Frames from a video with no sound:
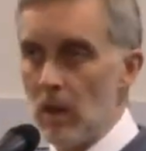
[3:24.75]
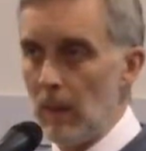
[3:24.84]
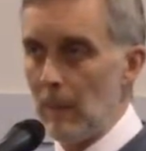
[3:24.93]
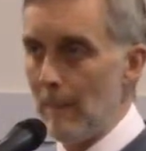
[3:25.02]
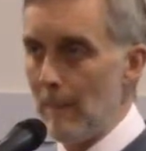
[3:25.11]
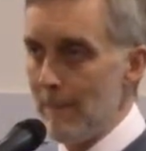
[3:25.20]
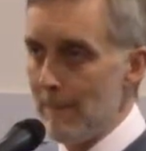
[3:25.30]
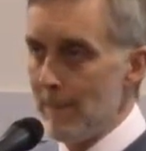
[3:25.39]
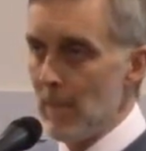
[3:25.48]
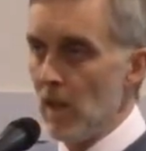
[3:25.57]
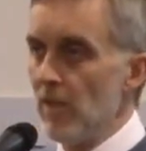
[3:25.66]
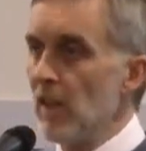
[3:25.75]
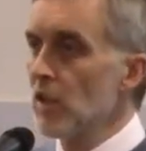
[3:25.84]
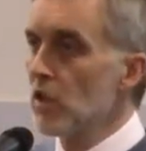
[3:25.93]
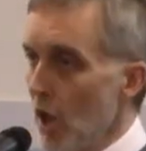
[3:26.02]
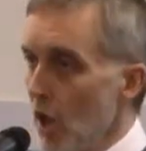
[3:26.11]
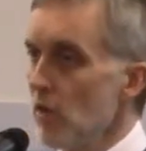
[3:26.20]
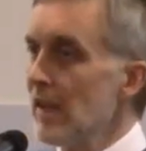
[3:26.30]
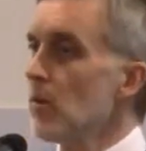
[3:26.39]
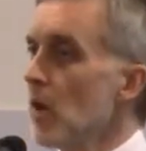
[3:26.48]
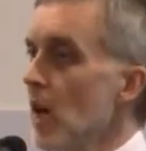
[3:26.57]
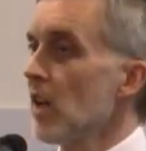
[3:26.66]
the
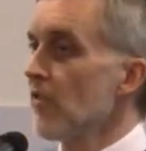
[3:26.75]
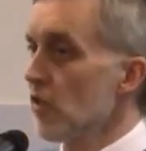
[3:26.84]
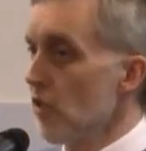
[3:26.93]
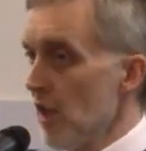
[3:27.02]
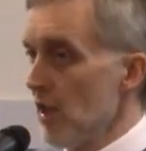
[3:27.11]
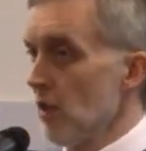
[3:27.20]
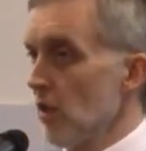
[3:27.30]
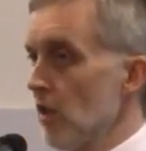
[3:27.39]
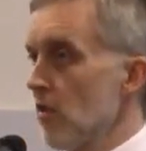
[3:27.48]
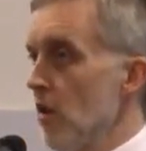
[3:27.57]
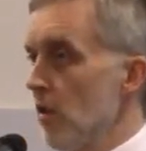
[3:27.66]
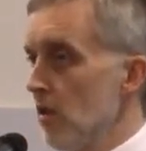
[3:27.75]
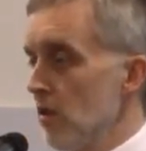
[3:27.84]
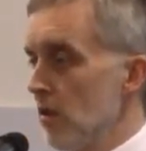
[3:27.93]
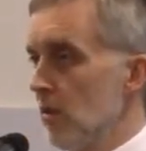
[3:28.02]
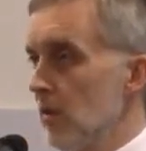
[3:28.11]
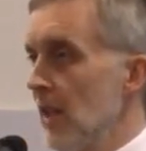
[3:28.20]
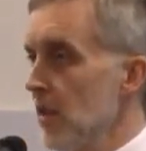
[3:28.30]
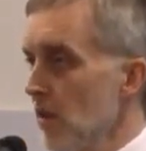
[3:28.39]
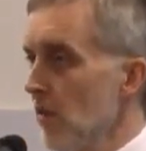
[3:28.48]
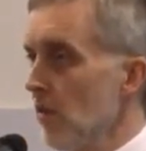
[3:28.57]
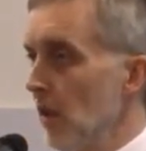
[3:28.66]
atoning work of Christ on the cross,
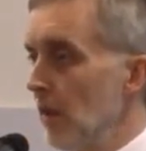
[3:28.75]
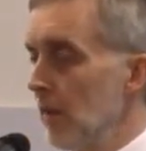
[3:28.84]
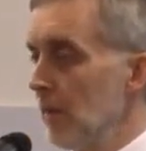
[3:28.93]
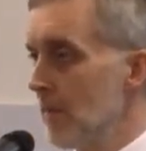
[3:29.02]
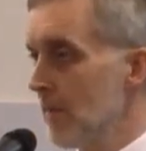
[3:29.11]
that sort of thing.